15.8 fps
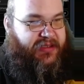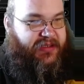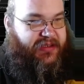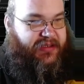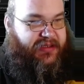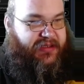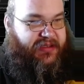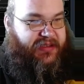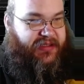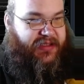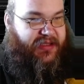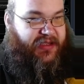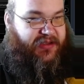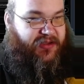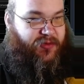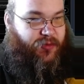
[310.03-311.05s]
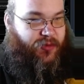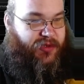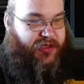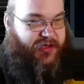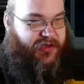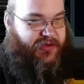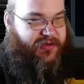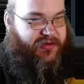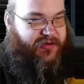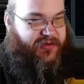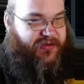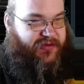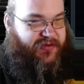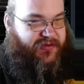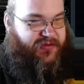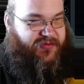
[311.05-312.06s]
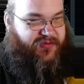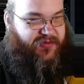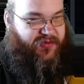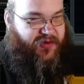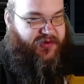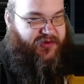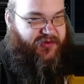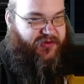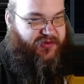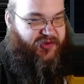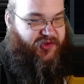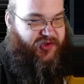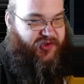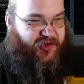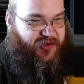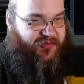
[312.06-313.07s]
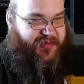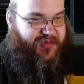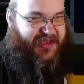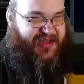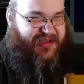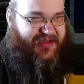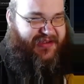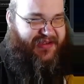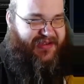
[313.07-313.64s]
It's got the weird frontal shuttle bay.